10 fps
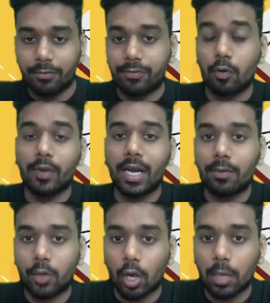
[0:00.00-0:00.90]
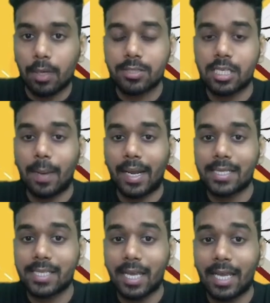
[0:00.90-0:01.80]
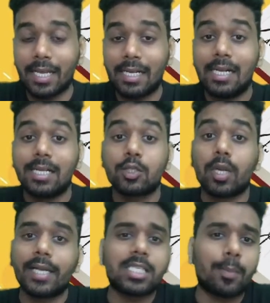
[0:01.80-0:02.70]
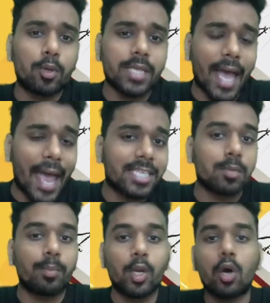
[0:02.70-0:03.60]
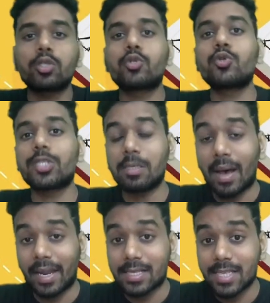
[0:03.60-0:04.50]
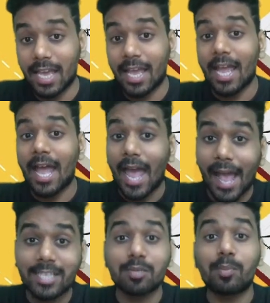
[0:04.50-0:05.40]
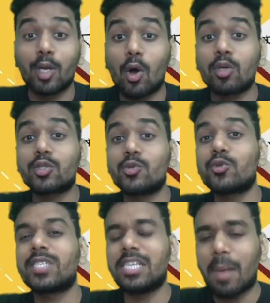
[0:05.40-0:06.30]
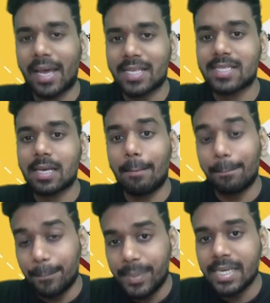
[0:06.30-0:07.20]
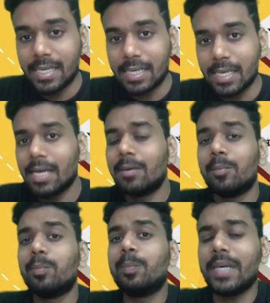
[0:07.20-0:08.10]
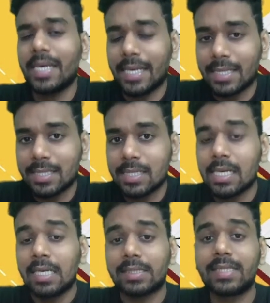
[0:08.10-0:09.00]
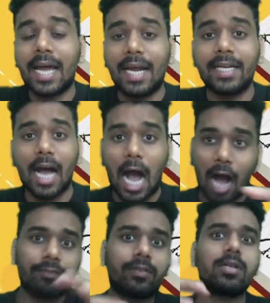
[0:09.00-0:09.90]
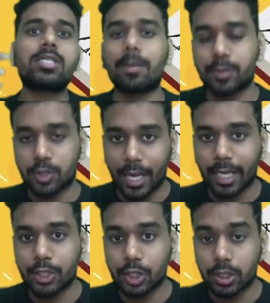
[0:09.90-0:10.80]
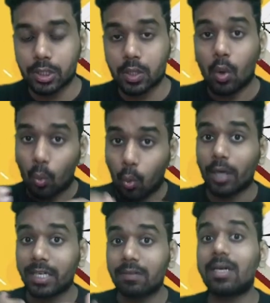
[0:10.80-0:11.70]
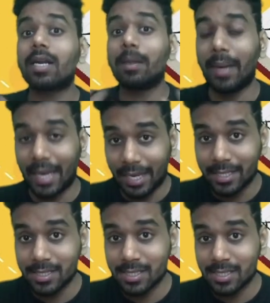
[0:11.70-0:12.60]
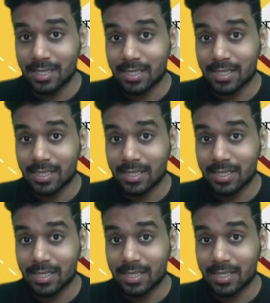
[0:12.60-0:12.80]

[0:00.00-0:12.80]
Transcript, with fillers: so we are talking about C minus A. So let's suppose X belongs to C minus A. X belongs to C minus B means that after subtraction, whatever remains,